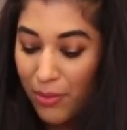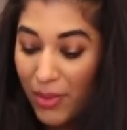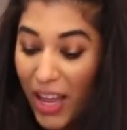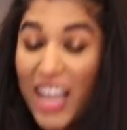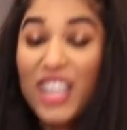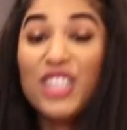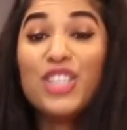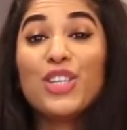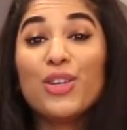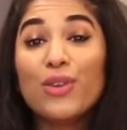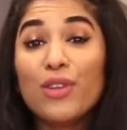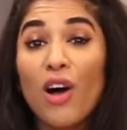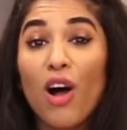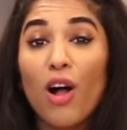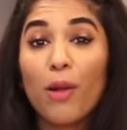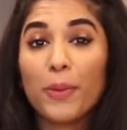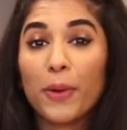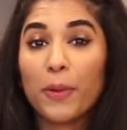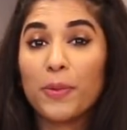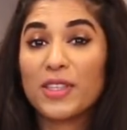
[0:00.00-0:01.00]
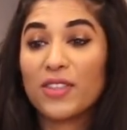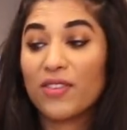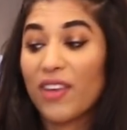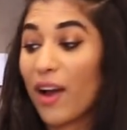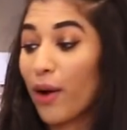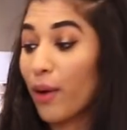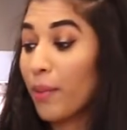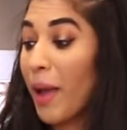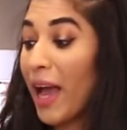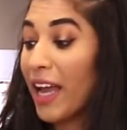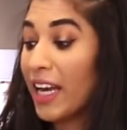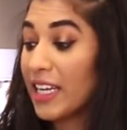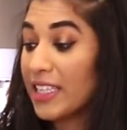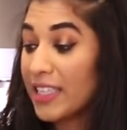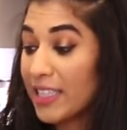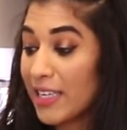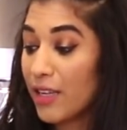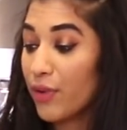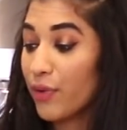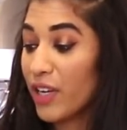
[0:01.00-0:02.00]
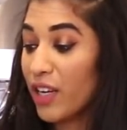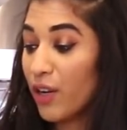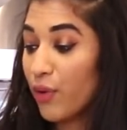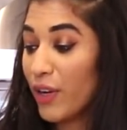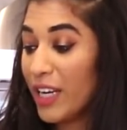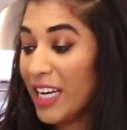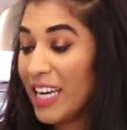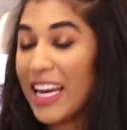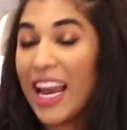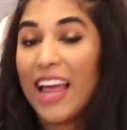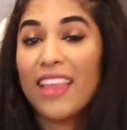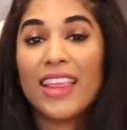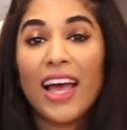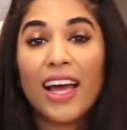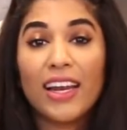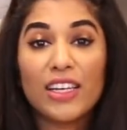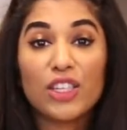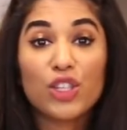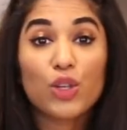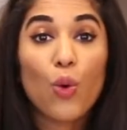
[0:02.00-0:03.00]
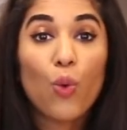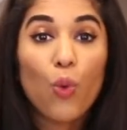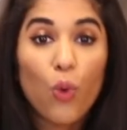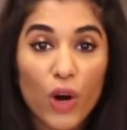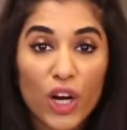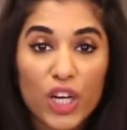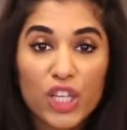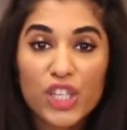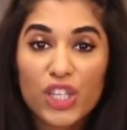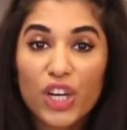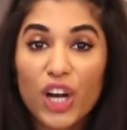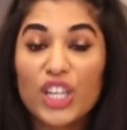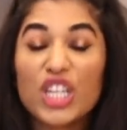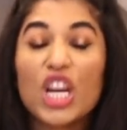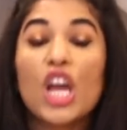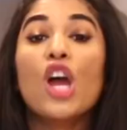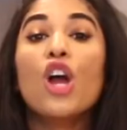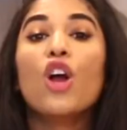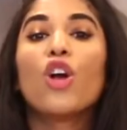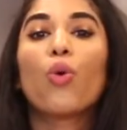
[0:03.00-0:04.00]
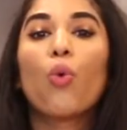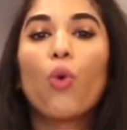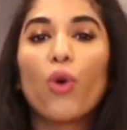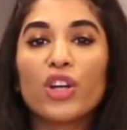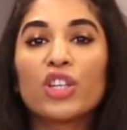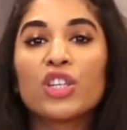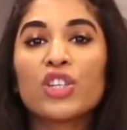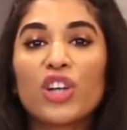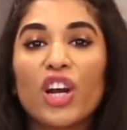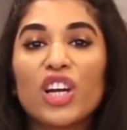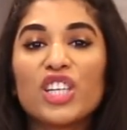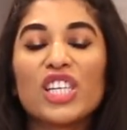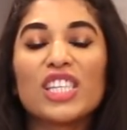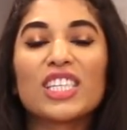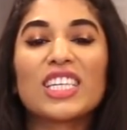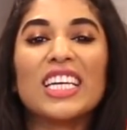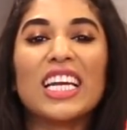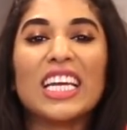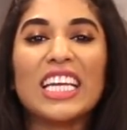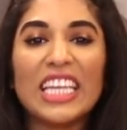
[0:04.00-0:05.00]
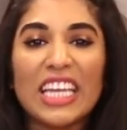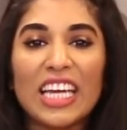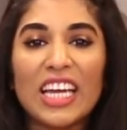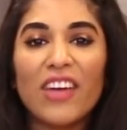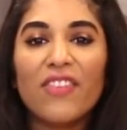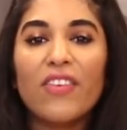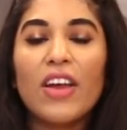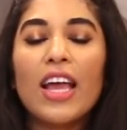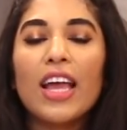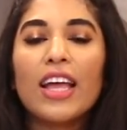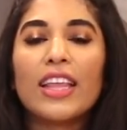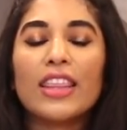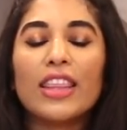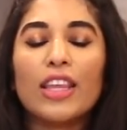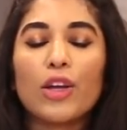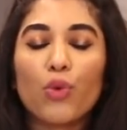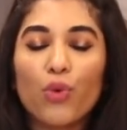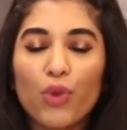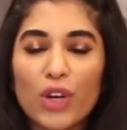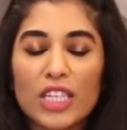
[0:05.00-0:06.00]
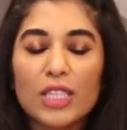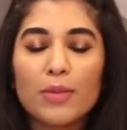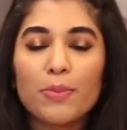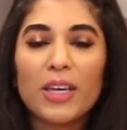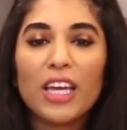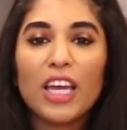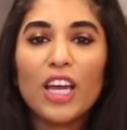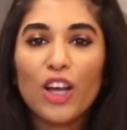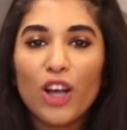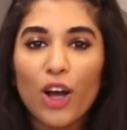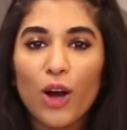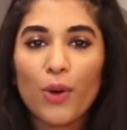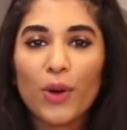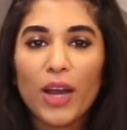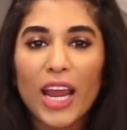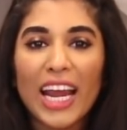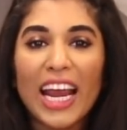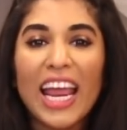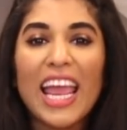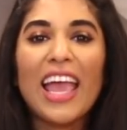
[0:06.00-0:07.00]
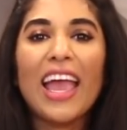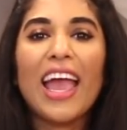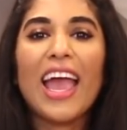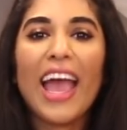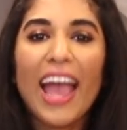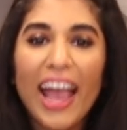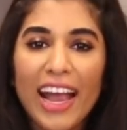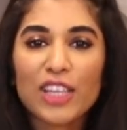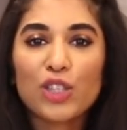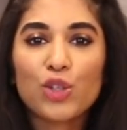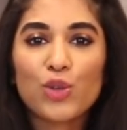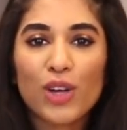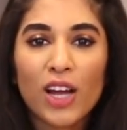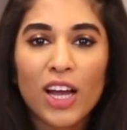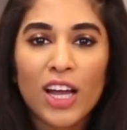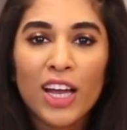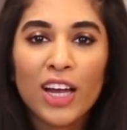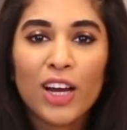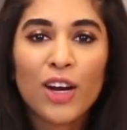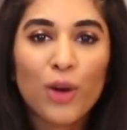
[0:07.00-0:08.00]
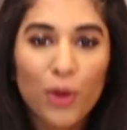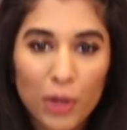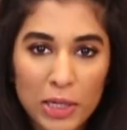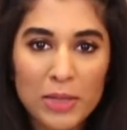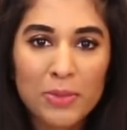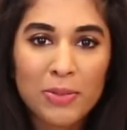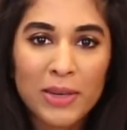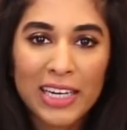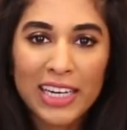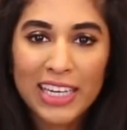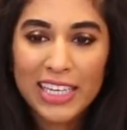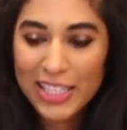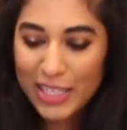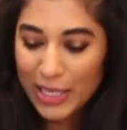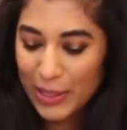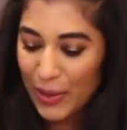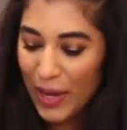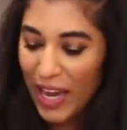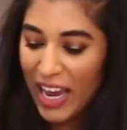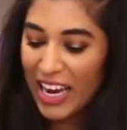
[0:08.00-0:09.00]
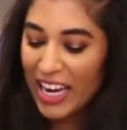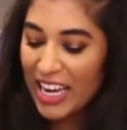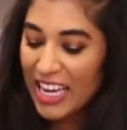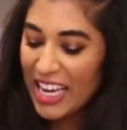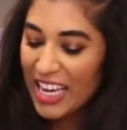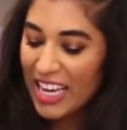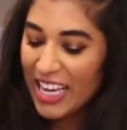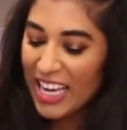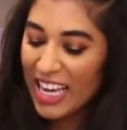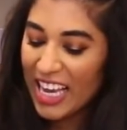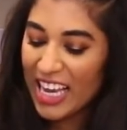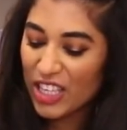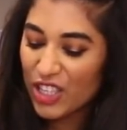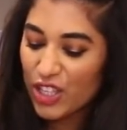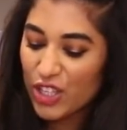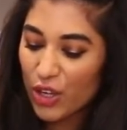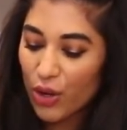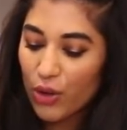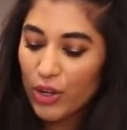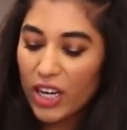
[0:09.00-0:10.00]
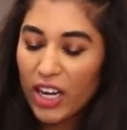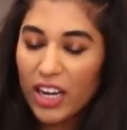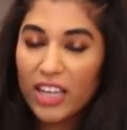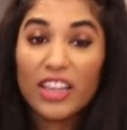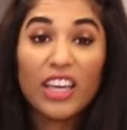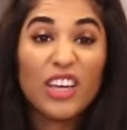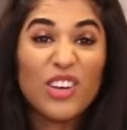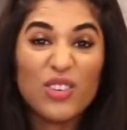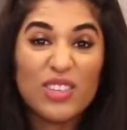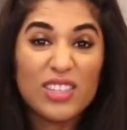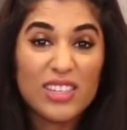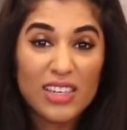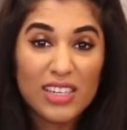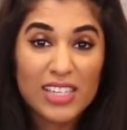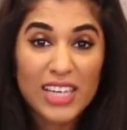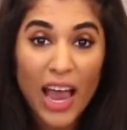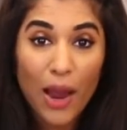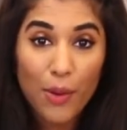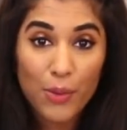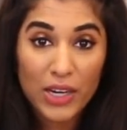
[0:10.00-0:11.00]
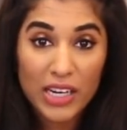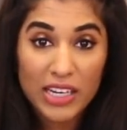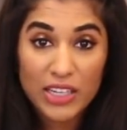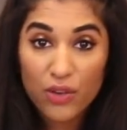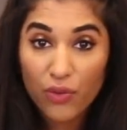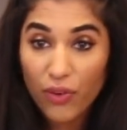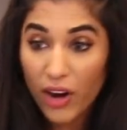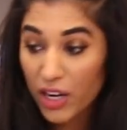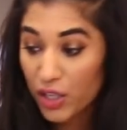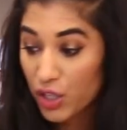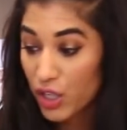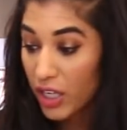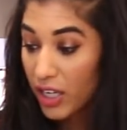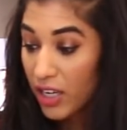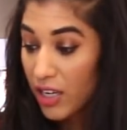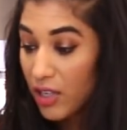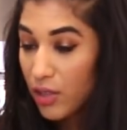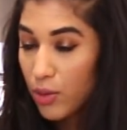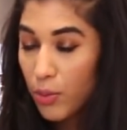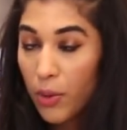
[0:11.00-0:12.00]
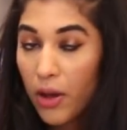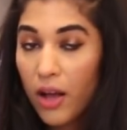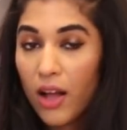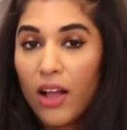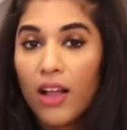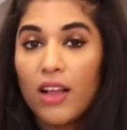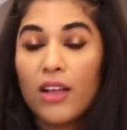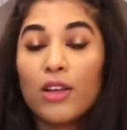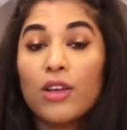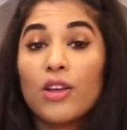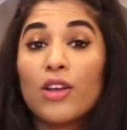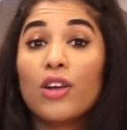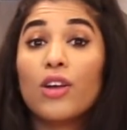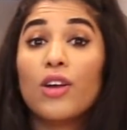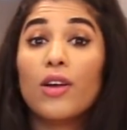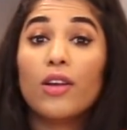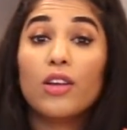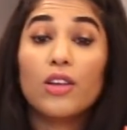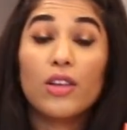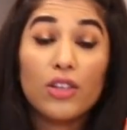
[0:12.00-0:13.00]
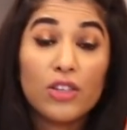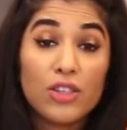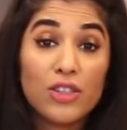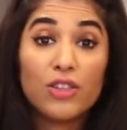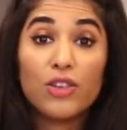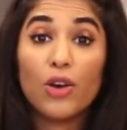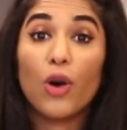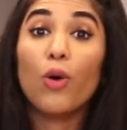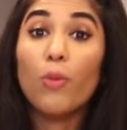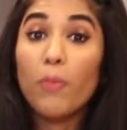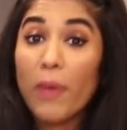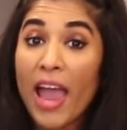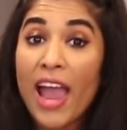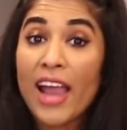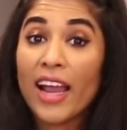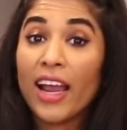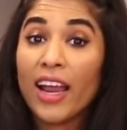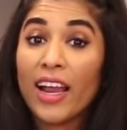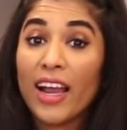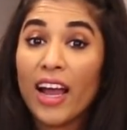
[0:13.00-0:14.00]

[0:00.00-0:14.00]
and to the all-purpose flour, I'm adding a secret ingredient, and that is cornstarch. Cornstarch is gonna give the crispy coating extra crispiness, okay? It's so good. They use it in Taiwanese fried chicken as well. So banging,